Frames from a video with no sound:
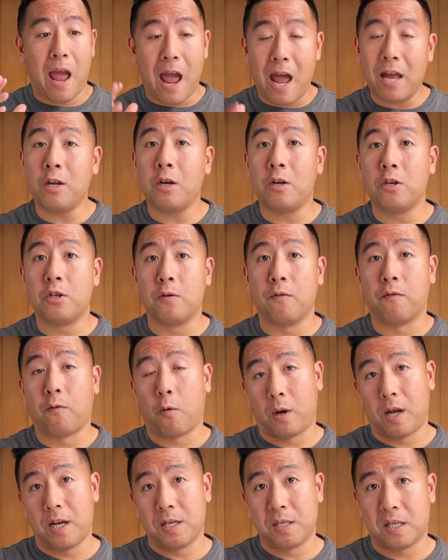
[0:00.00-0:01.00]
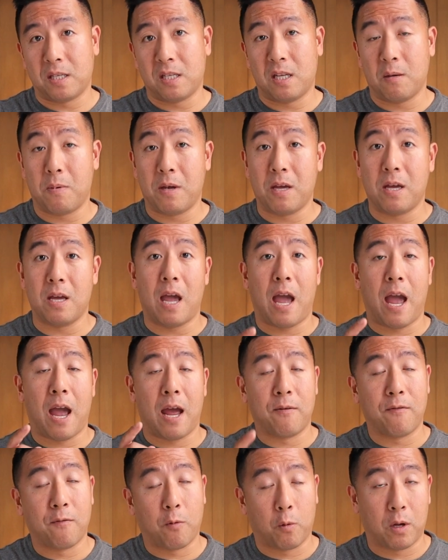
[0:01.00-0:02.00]
and you can shoot 4K 60p
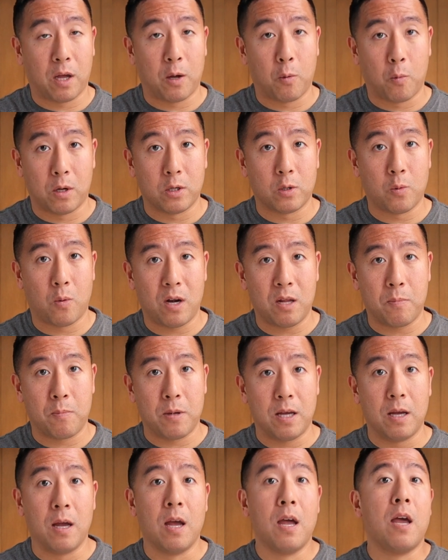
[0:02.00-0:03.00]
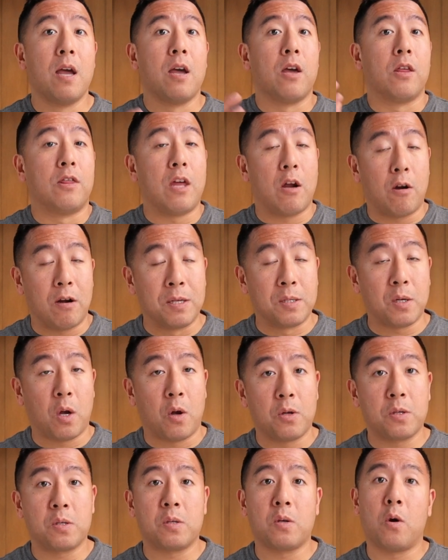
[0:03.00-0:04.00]
and 4K 120p. There is
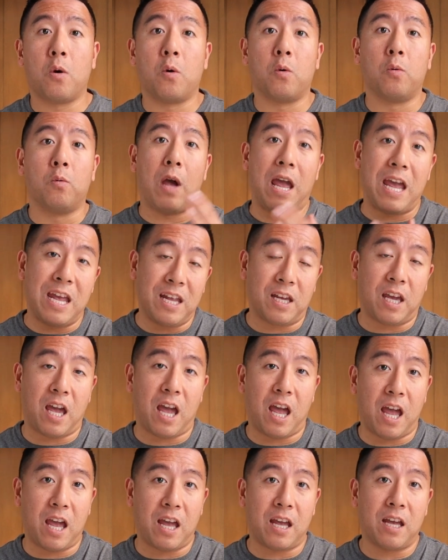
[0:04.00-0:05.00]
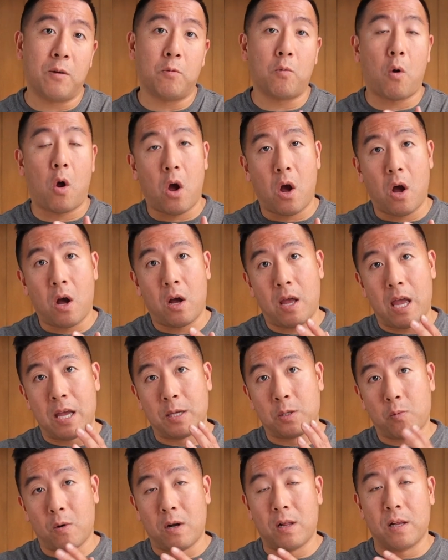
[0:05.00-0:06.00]
also 8K RAW
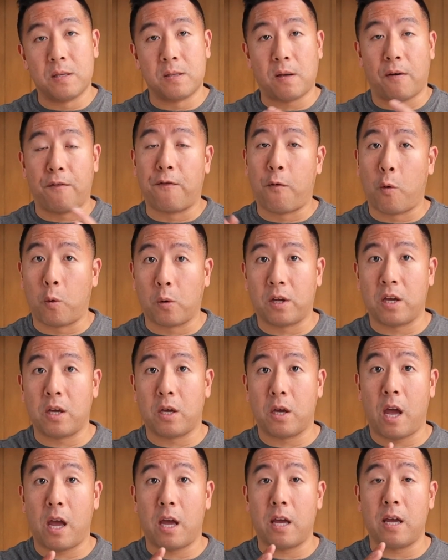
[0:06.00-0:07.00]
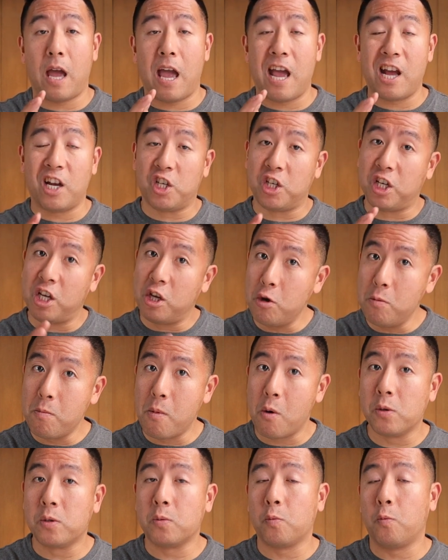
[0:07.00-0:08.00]
as well as 4K HQ
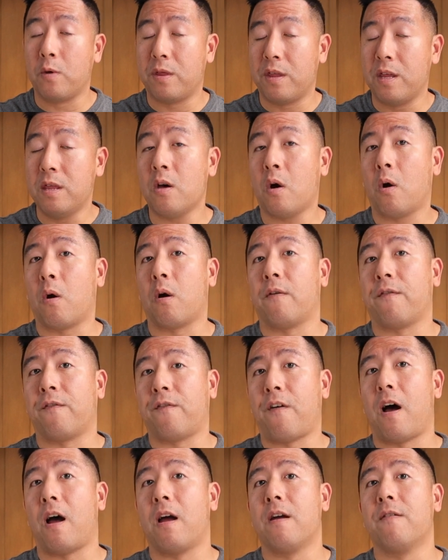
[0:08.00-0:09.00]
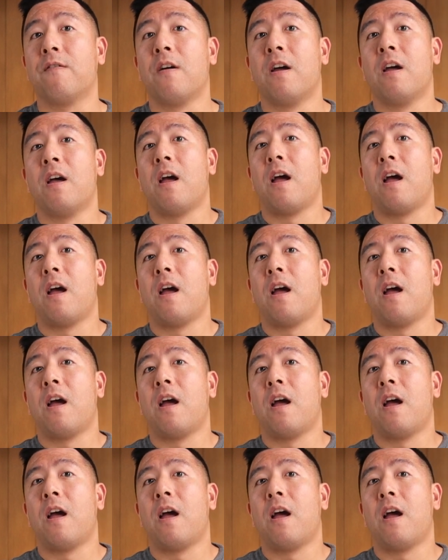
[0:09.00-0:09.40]
modes within the R5.